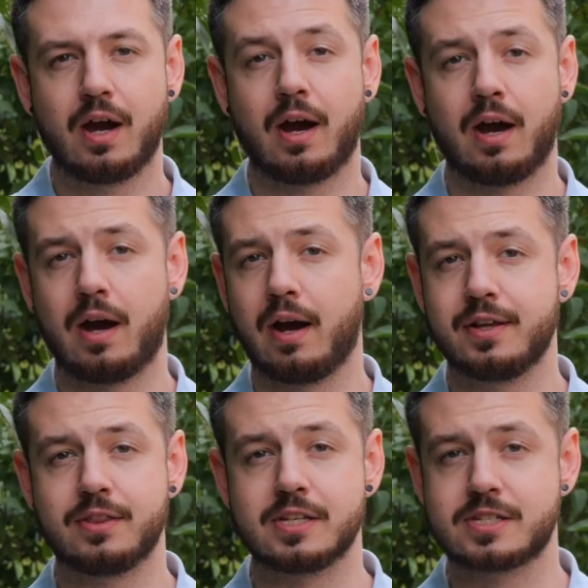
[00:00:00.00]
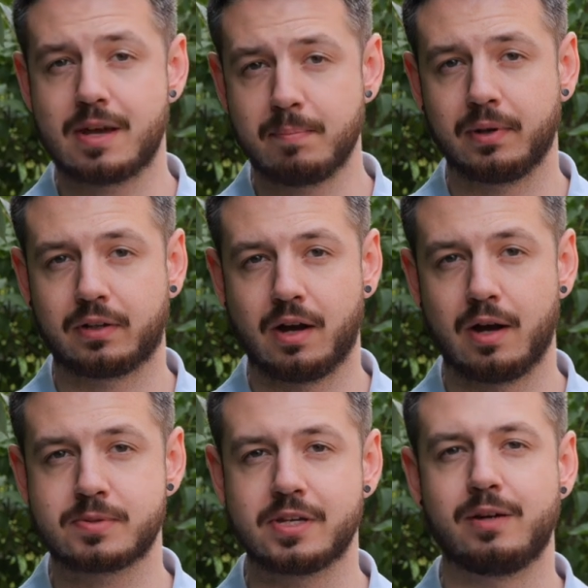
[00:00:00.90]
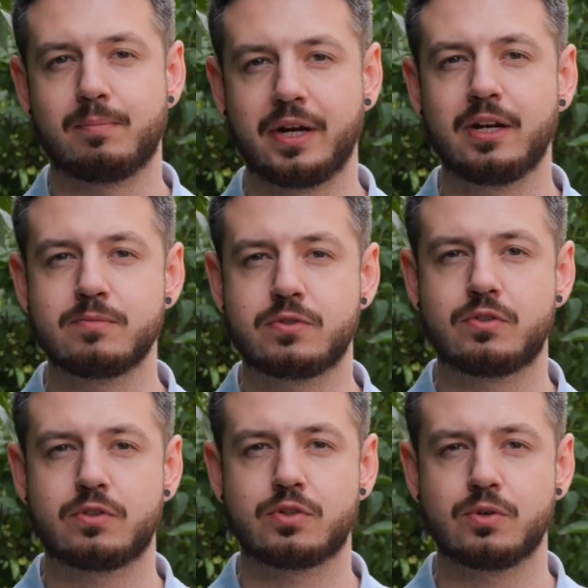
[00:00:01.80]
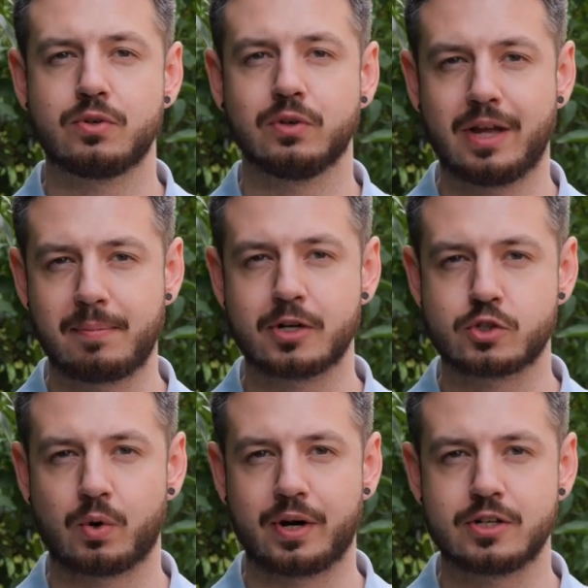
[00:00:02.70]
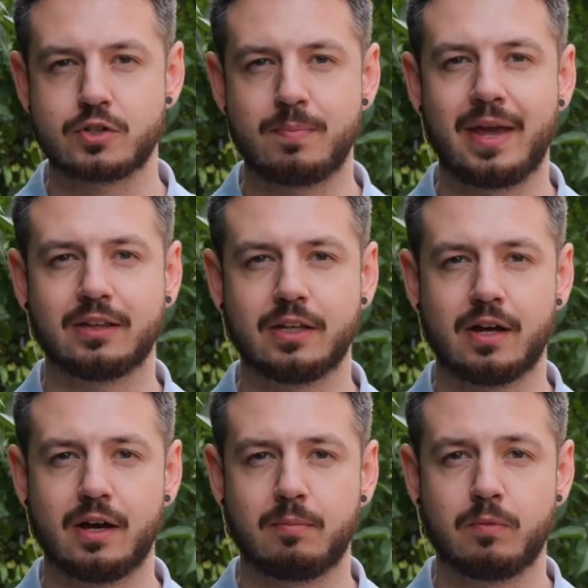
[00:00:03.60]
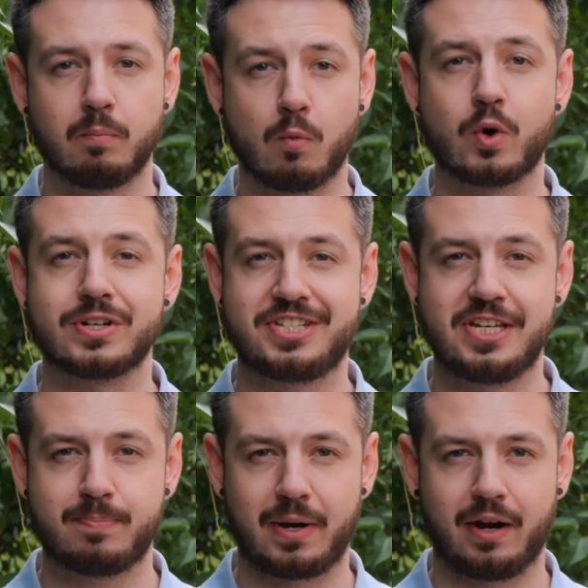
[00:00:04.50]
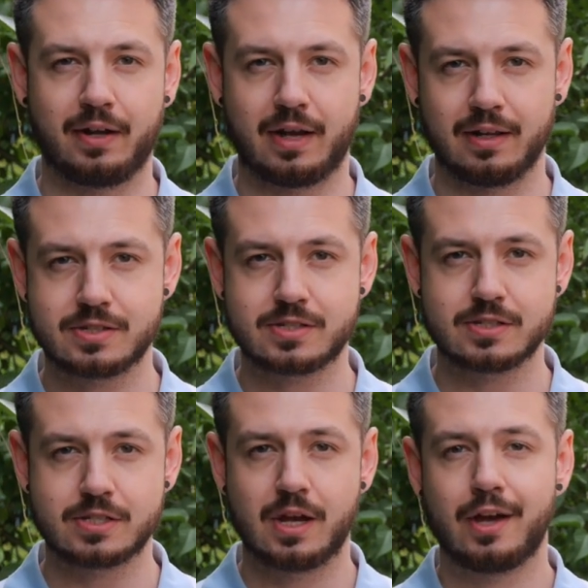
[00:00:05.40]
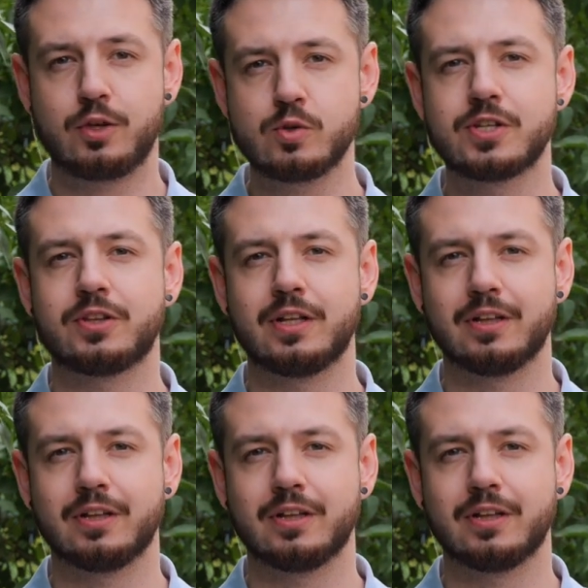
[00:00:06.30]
uh, in the sample cups and bring them to laboratory to make the more deeper analysis using the